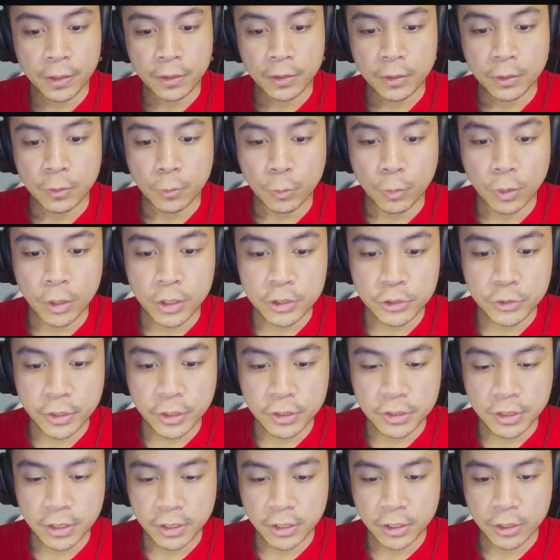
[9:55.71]
One Draco
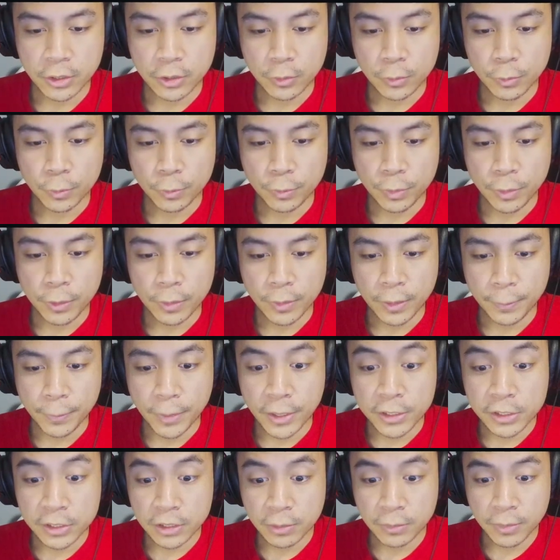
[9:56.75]
Slayer
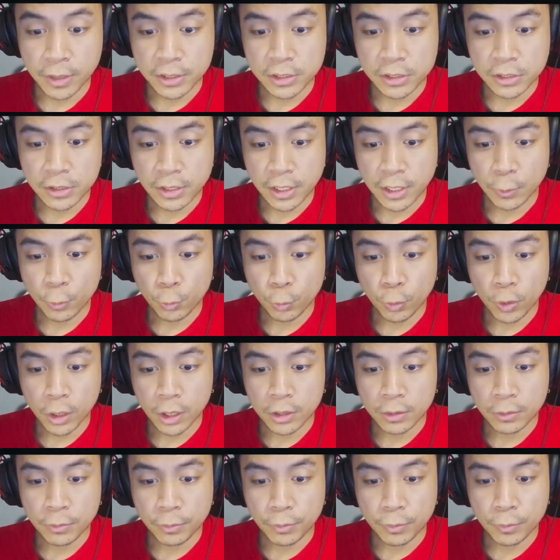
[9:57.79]
pendulum monster and
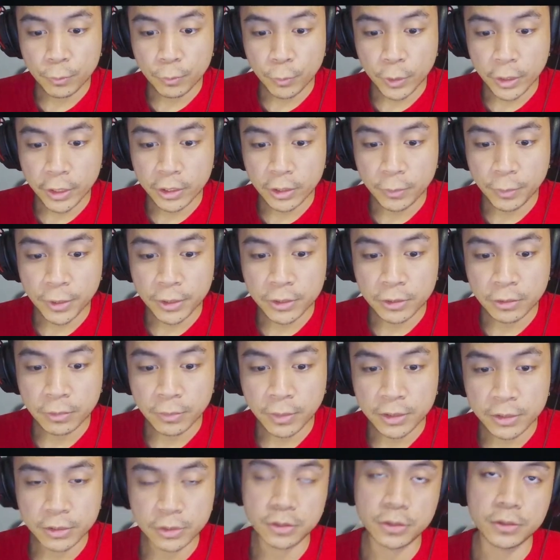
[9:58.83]
one regular pendulum
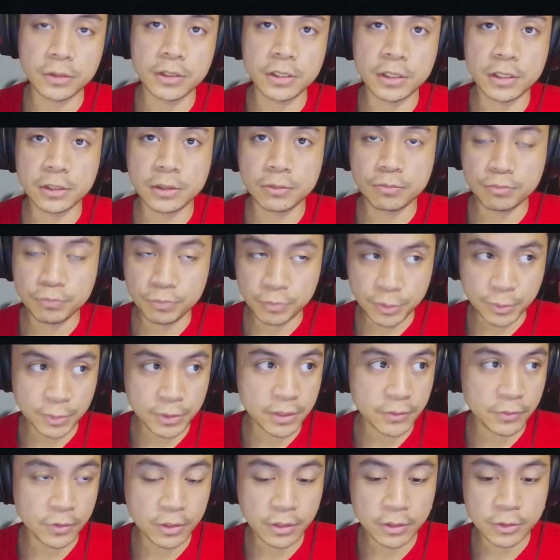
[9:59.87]
monster. So this is
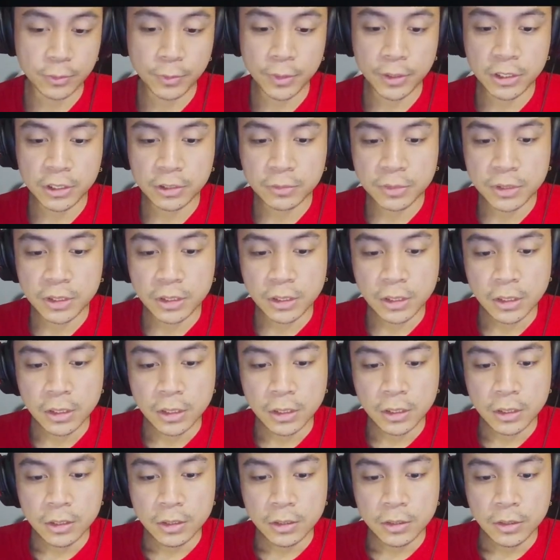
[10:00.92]
specifically to pendulums.
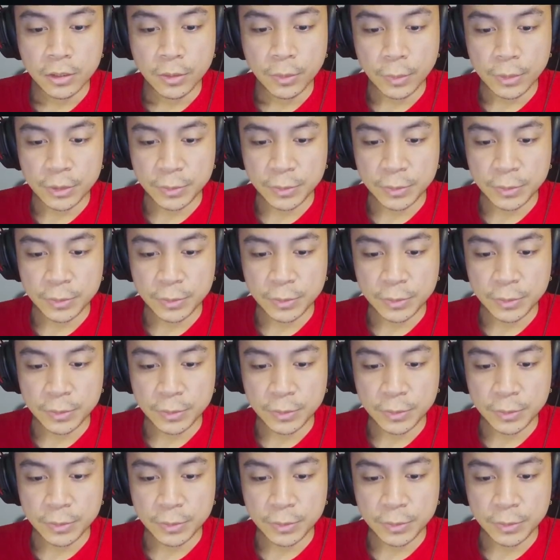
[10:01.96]
Must be